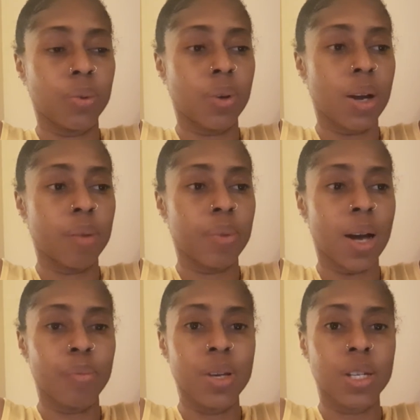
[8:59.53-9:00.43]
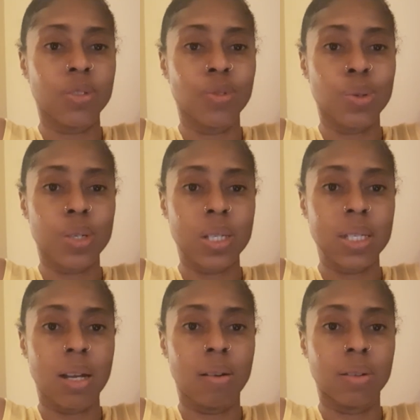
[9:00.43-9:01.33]
I'm happy it's focused
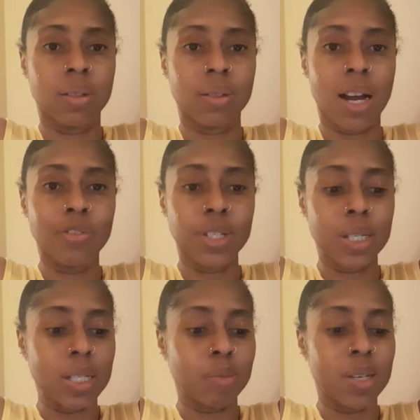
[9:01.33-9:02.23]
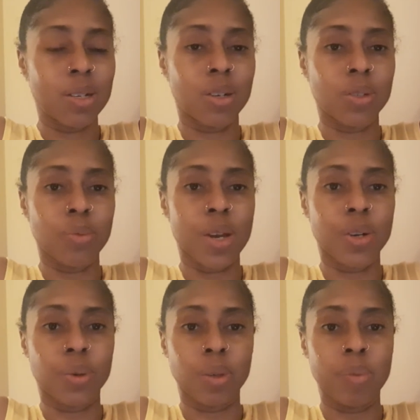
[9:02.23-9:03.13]
on Africans because we are the
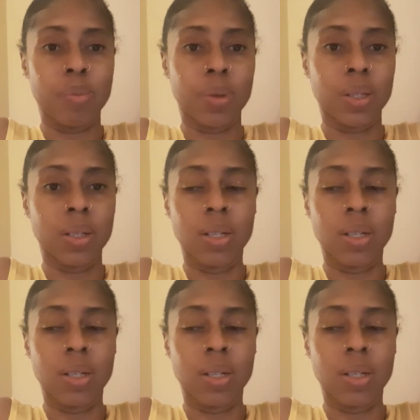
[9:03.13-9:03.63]
only people